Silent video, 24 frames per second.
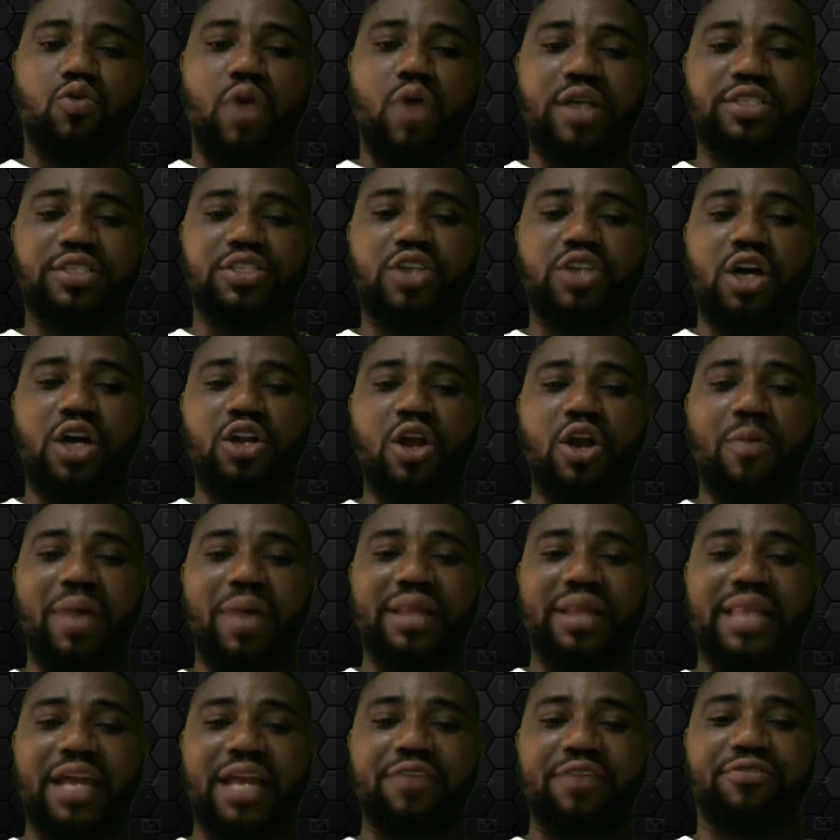Question
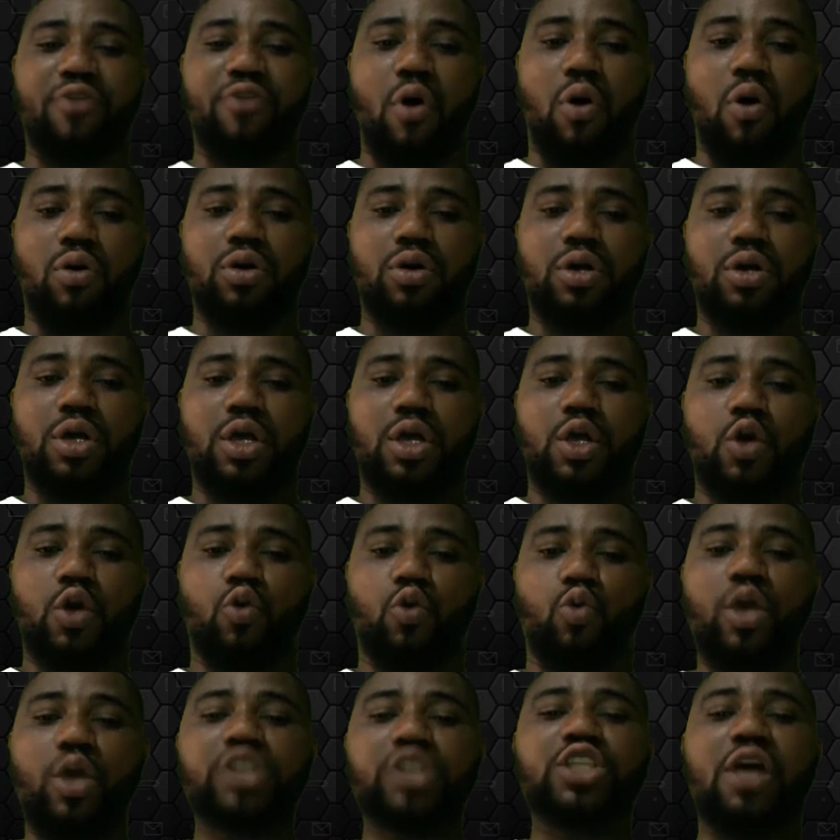number 34.
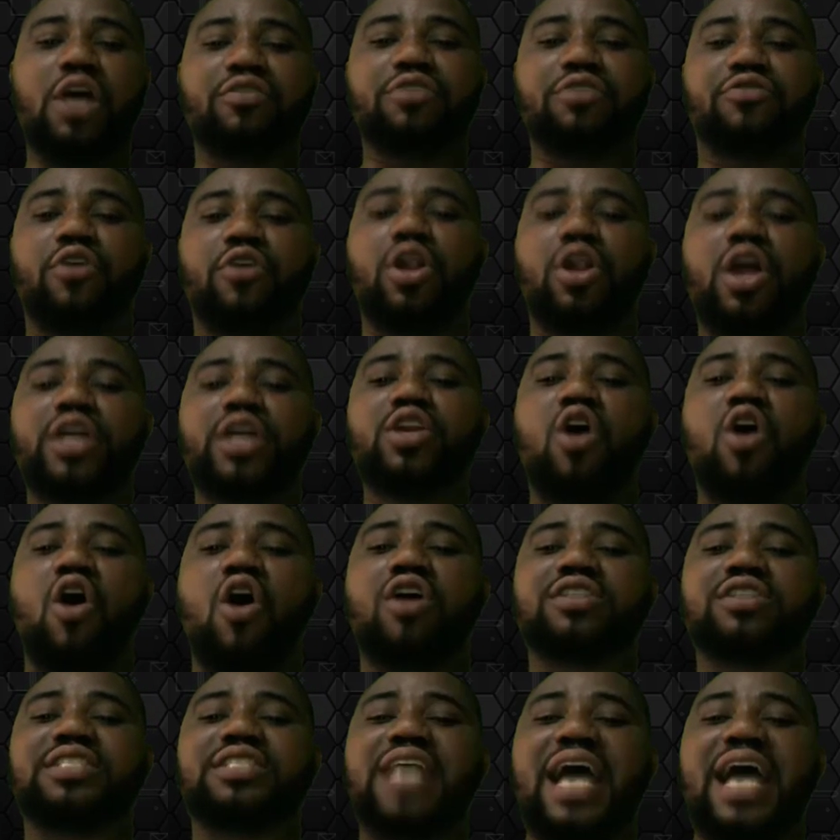Which of the following
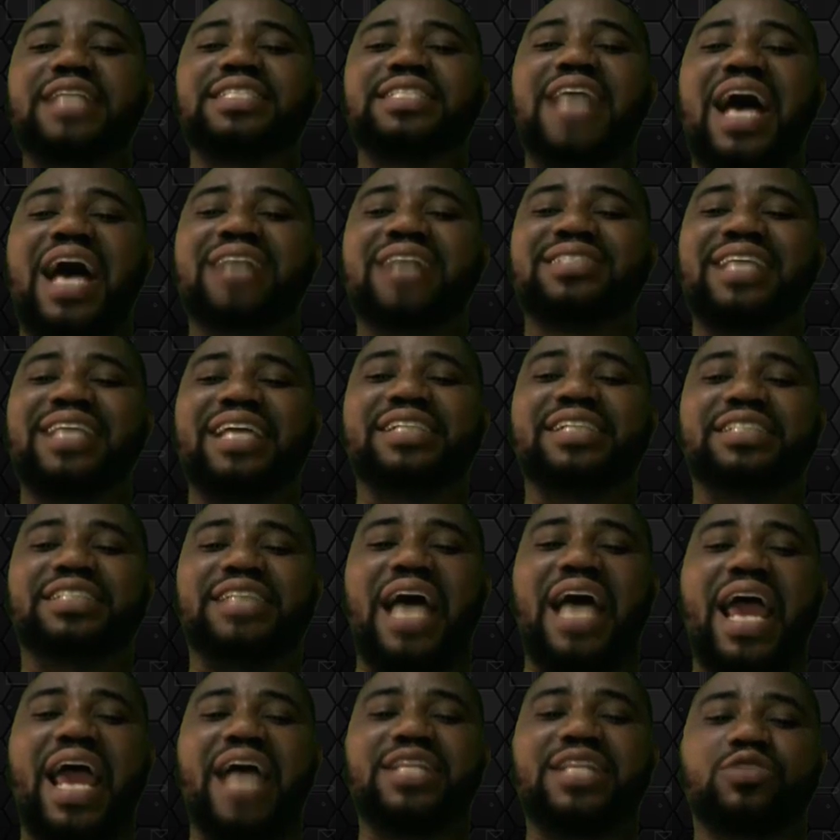oxides has a
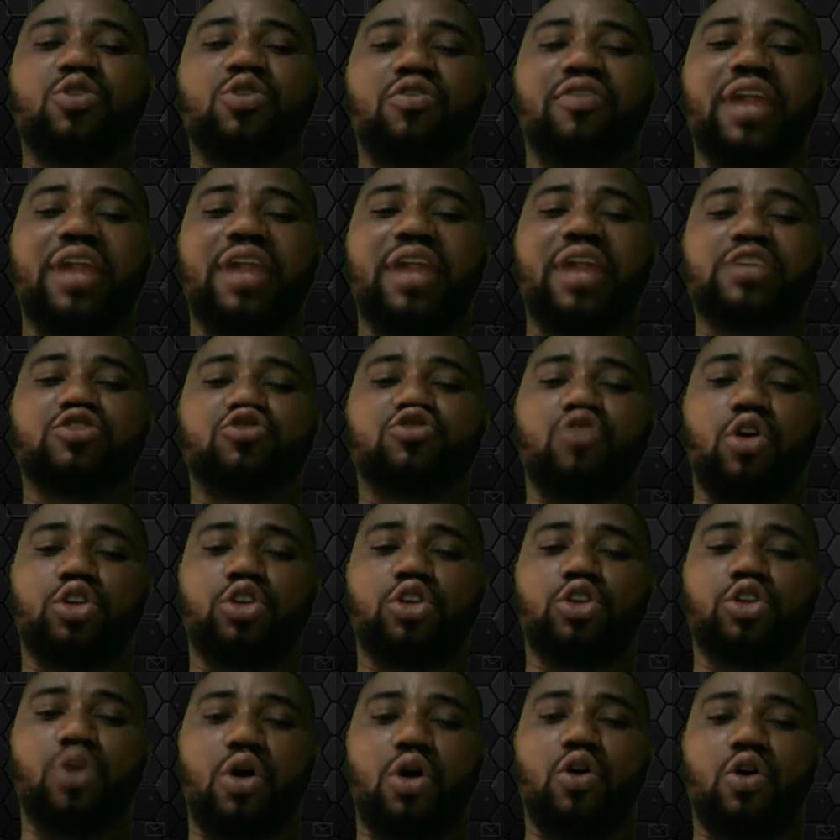giant covalent
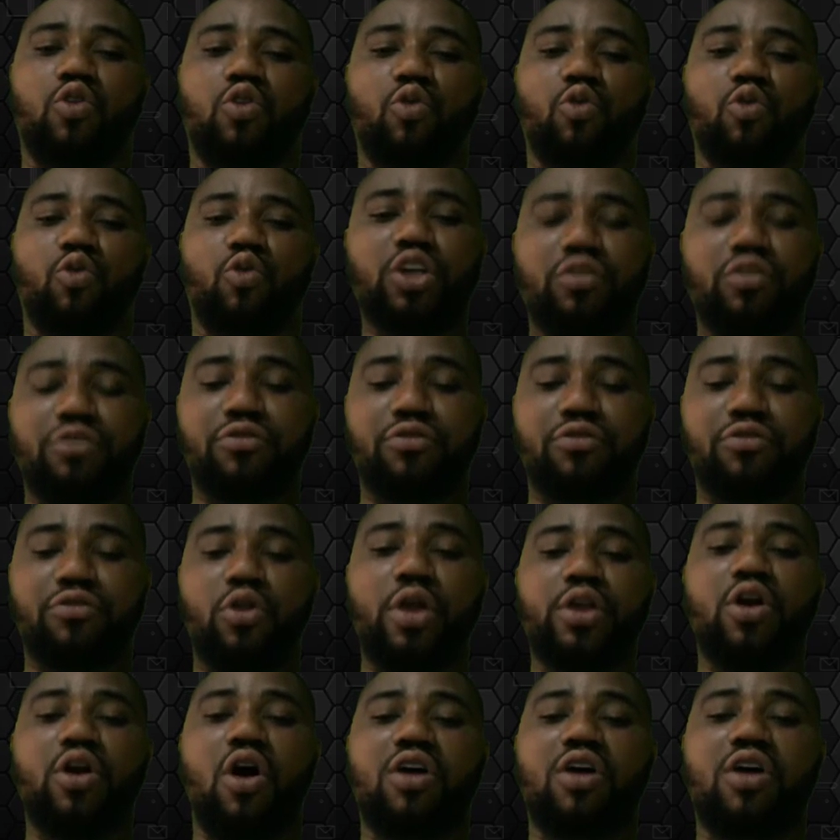structure? Which of the
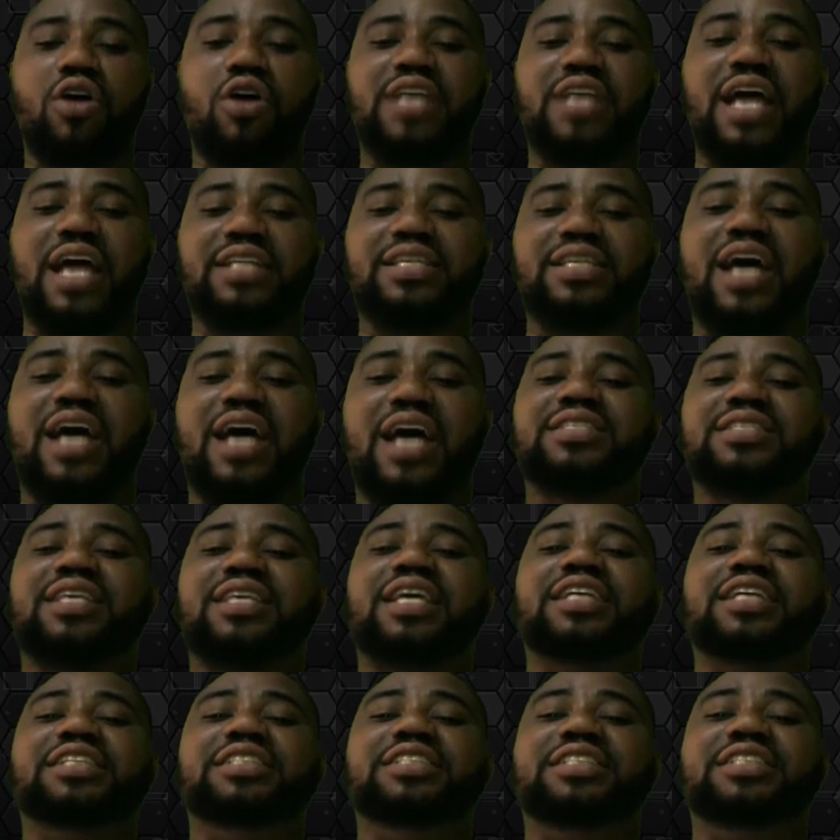following oxides has
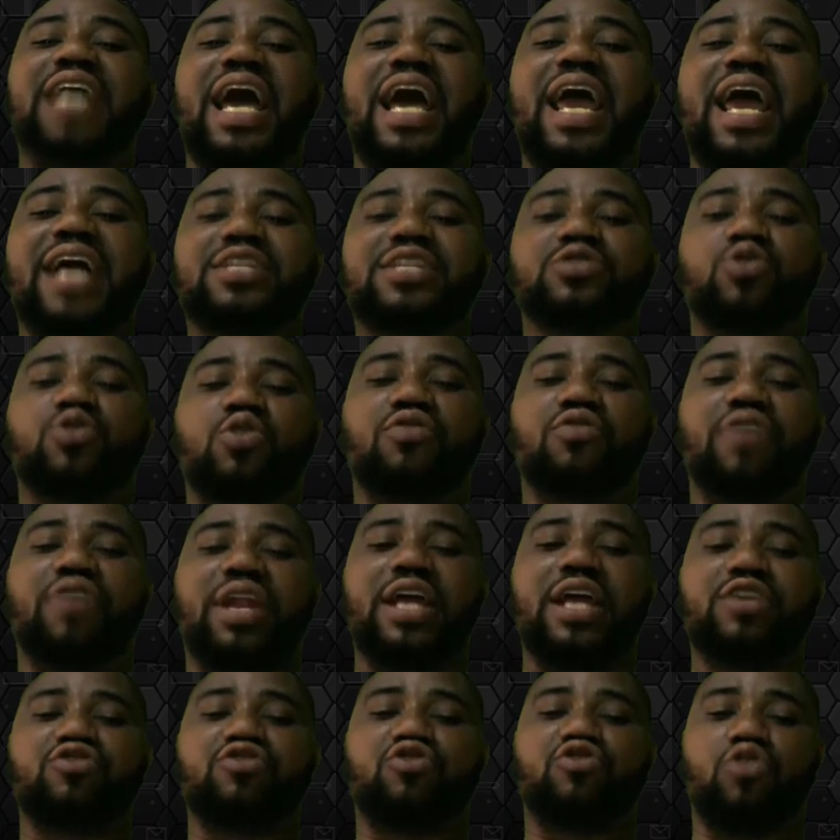a giant
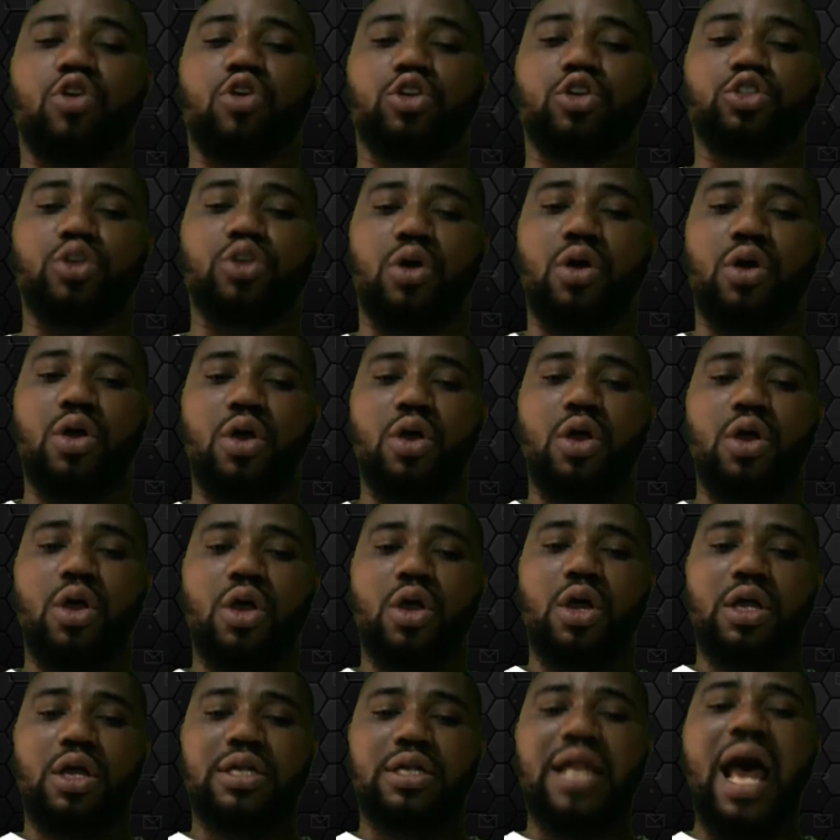covalent structure?
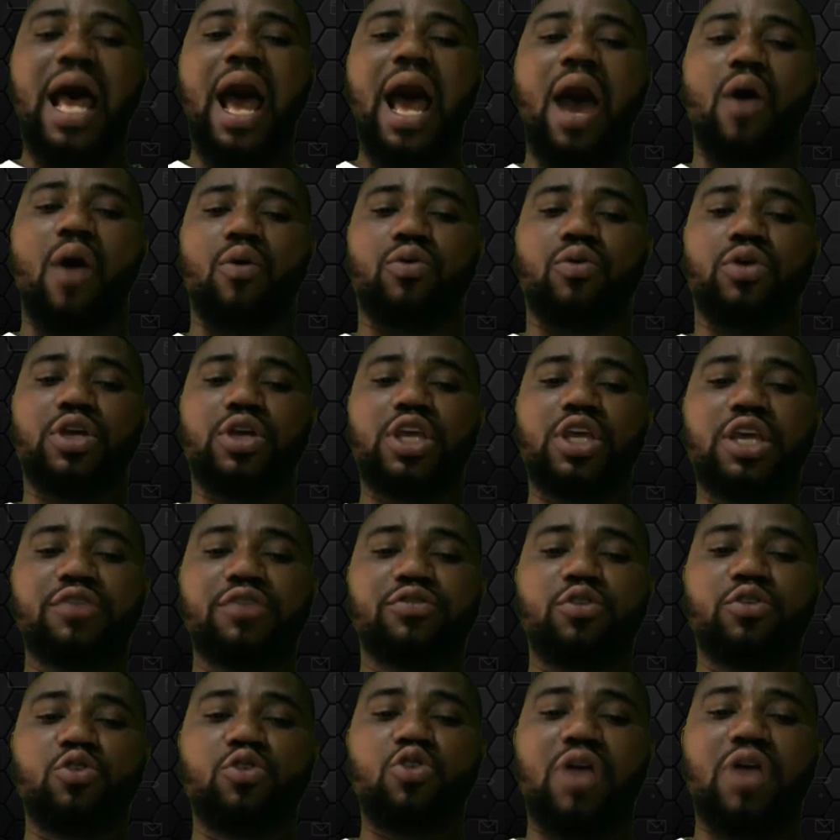Now,
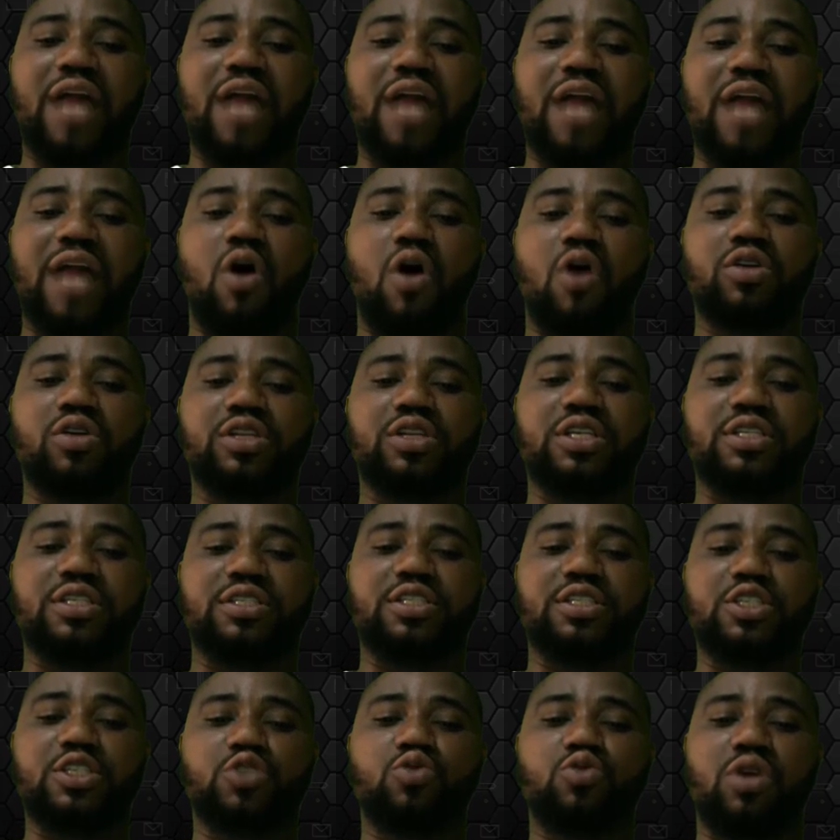if you look at all
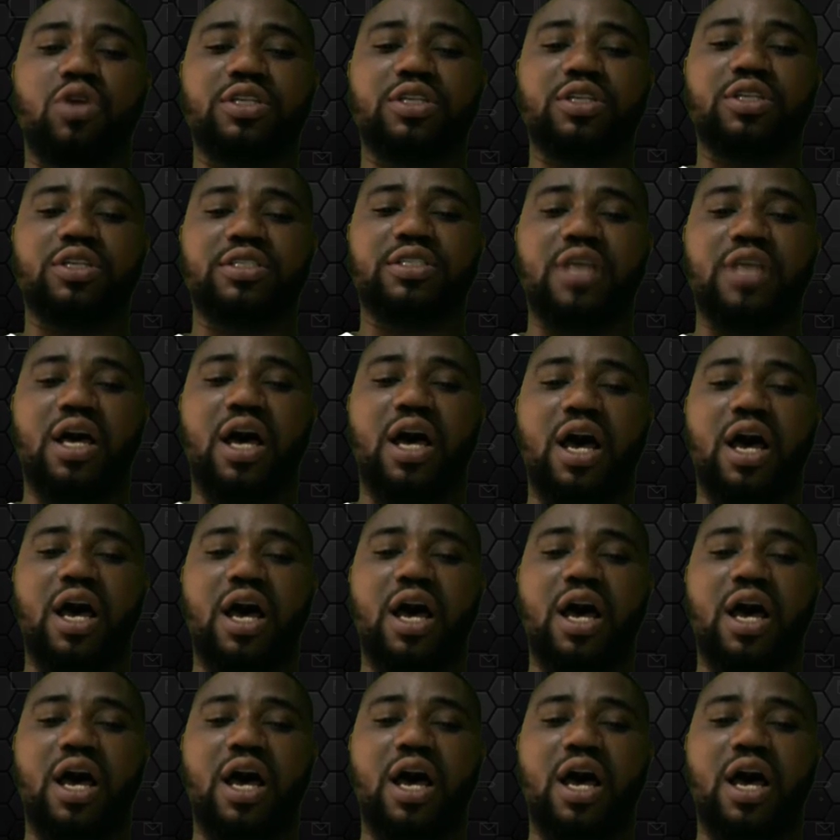this one is